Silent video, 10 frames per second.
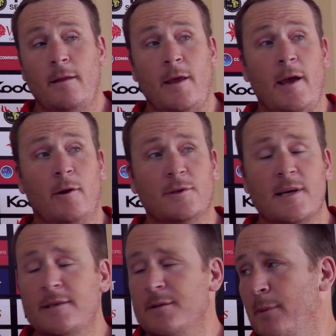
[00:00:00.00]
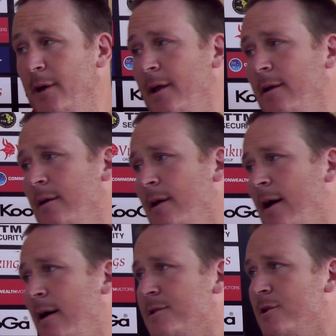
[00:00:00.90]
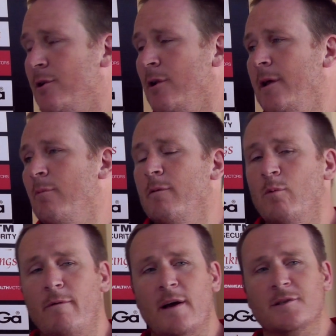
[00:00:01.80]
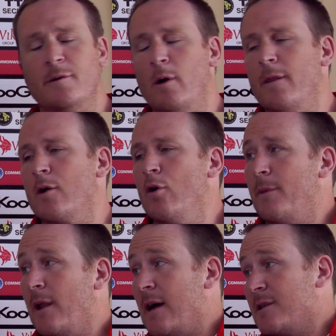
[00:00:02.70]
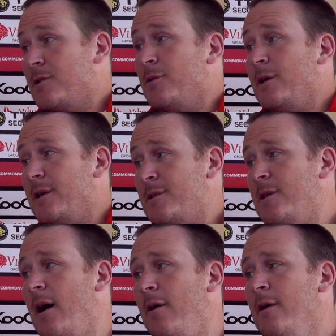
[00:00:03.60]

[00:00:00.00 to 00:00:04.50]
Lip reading: Yeah, it'll take some beating. Certainly, we've actually won the comp the last 2 years, so